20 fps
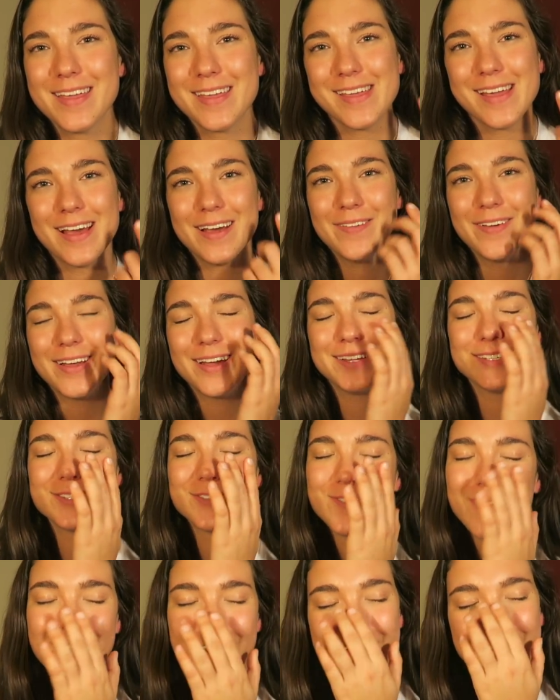yeah, my eyes
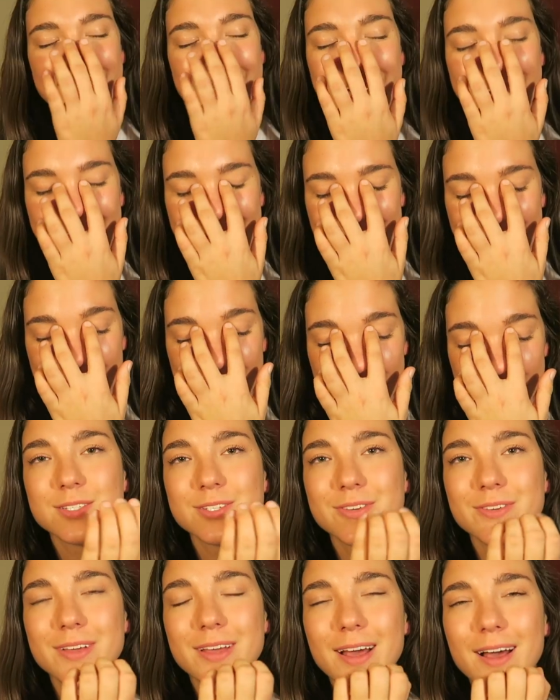are watering right now.
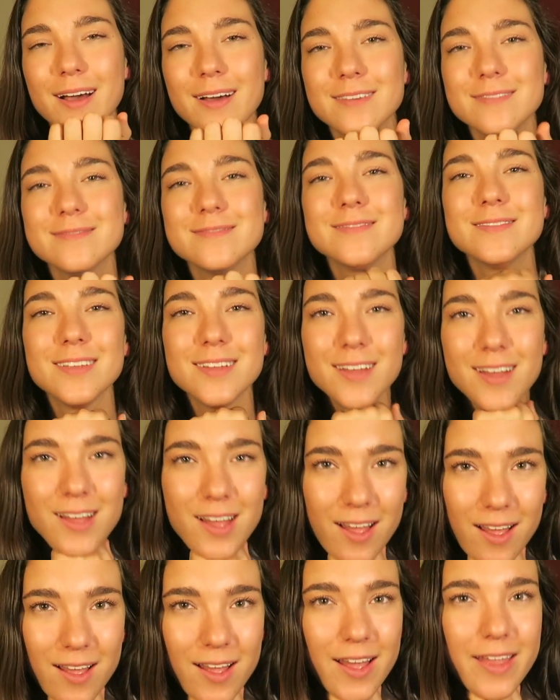So yeah,
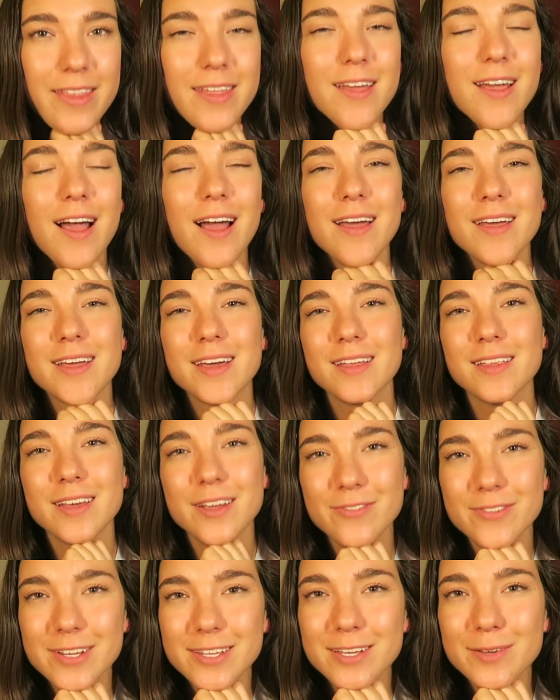I think I get
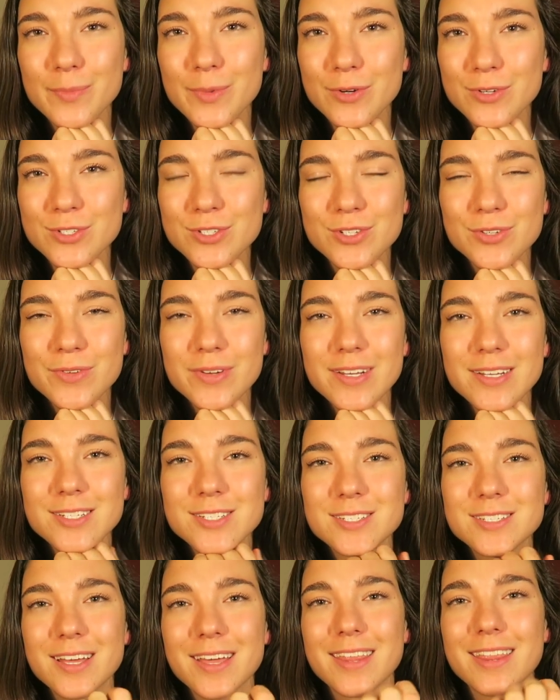like really emotional when I
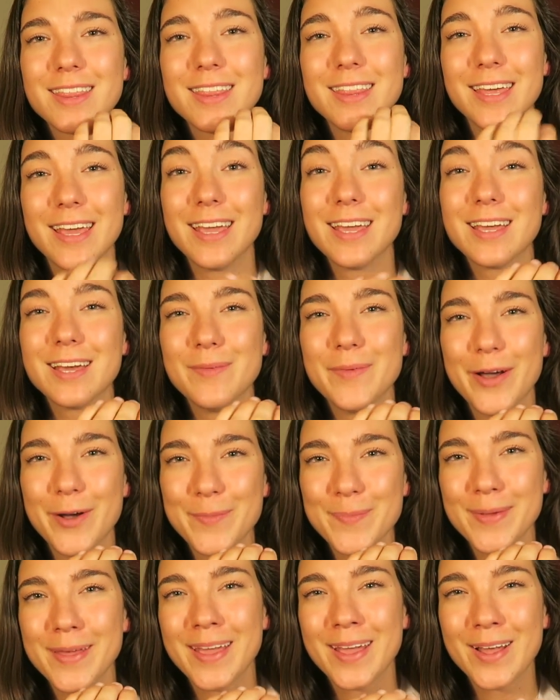just like think
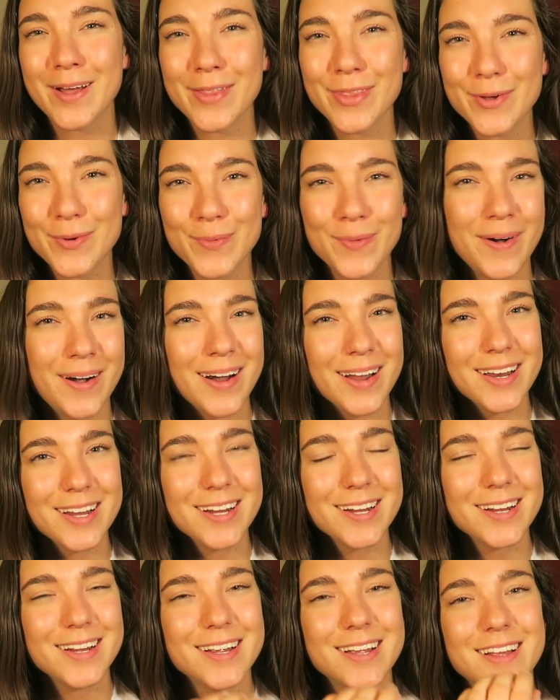about being on the
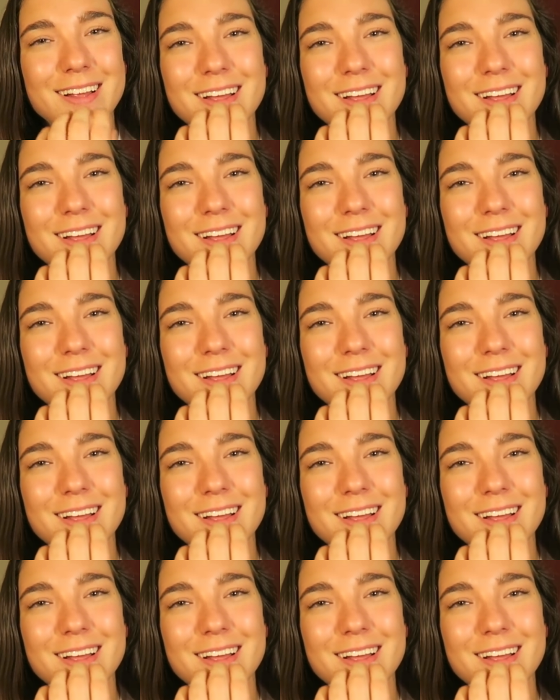water.